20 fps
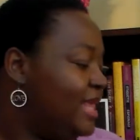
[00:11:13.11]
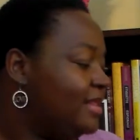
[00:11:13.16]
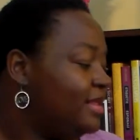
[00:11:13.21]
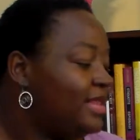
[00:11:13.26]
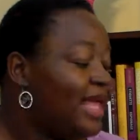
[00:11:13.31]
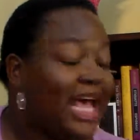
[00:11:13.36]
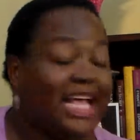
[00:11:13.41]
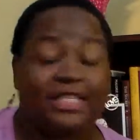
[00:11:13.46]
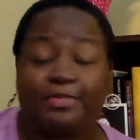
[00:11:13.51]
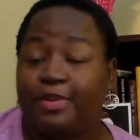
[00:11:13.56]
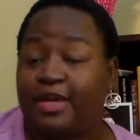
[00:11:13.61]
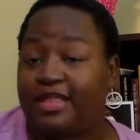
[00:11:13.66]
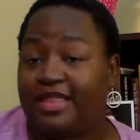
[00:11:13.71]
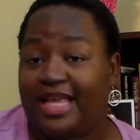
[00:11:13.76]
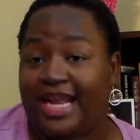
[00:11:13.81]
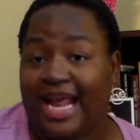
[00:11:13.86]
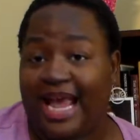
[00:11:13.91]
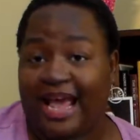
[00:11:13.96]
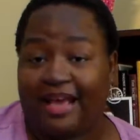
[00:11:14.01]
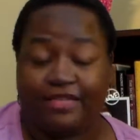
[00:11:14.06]
And the last book
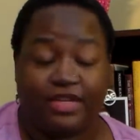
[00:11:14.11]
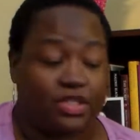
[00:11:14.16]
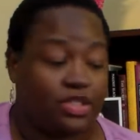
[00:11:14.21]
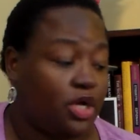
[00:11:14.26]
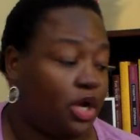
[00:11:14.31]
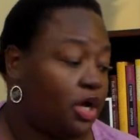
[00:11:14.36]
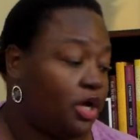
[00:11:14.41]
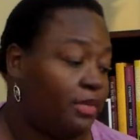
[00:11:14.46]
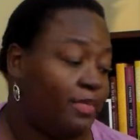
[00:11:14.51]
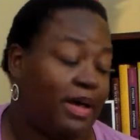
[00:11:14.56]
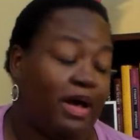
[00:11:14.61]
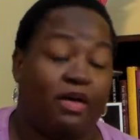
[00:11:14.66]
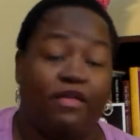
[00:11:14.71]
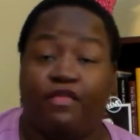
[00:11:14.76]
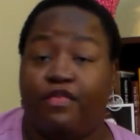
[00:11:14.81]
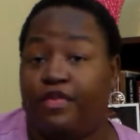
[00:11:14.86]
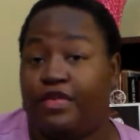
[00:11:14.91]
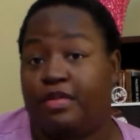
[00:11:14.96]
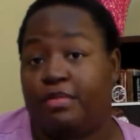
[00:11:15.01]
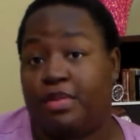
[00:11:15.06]
that I have to talk
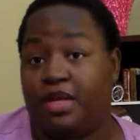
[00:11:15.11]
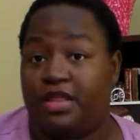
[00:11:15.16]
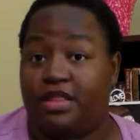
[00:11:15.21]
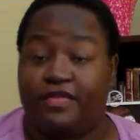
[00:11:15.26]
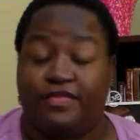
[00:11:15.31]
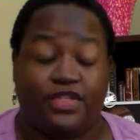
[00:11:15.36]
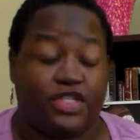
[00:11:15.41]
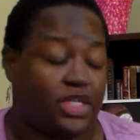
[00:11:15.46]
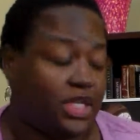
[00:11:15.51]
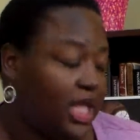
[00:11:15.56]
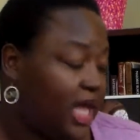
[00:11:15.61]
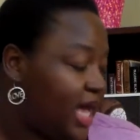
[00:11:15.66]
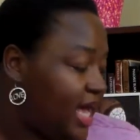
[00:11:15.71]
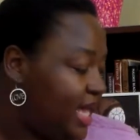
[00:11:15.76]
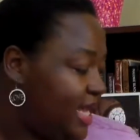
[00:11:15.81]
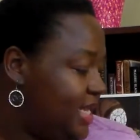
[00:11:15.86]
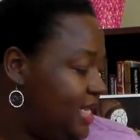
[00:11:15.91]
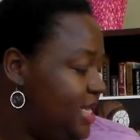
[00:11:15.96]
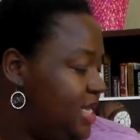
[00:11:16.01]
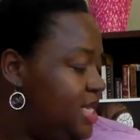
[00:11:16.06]
about for the month of
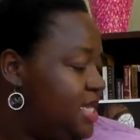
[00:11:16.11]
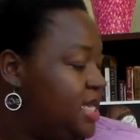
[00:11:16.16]
July